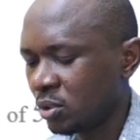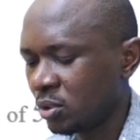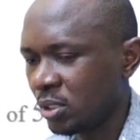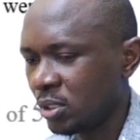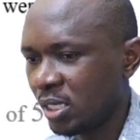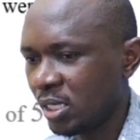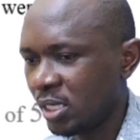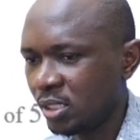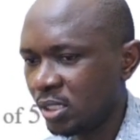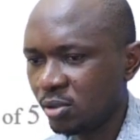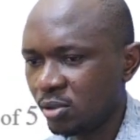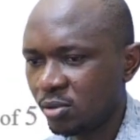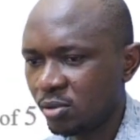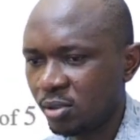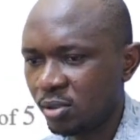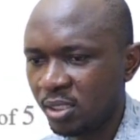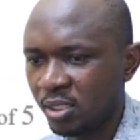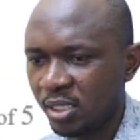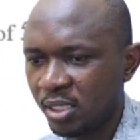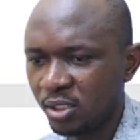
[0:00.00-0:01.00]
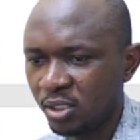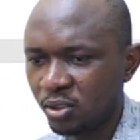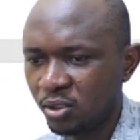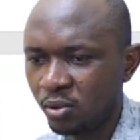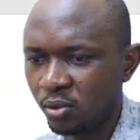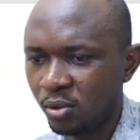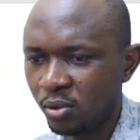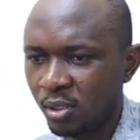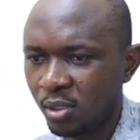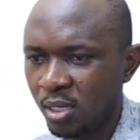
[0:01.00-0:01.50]
Debt equity
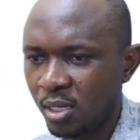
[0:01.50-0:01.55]
ratio.